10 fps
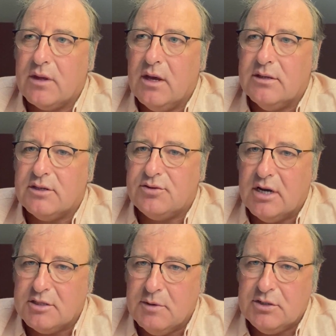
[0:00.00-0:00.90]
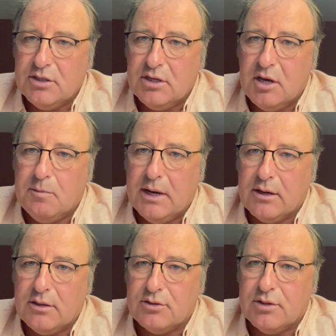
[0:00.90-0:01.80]
is the transmission that you pick
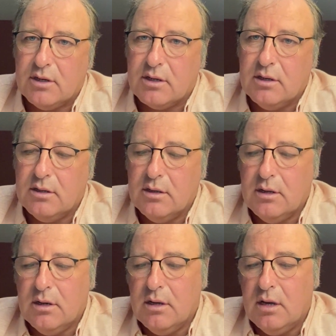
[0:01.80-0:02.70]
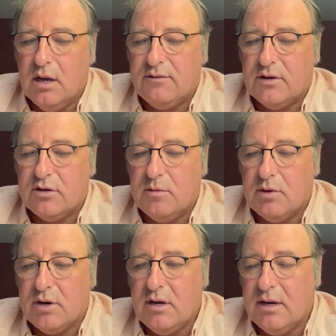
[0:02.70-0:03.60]
in your truck. If you're going to
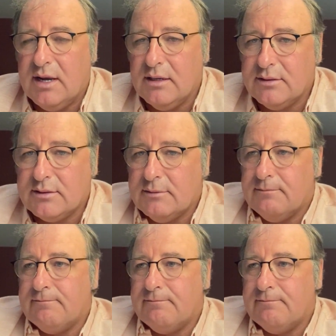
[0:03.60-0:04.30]
be running the hills,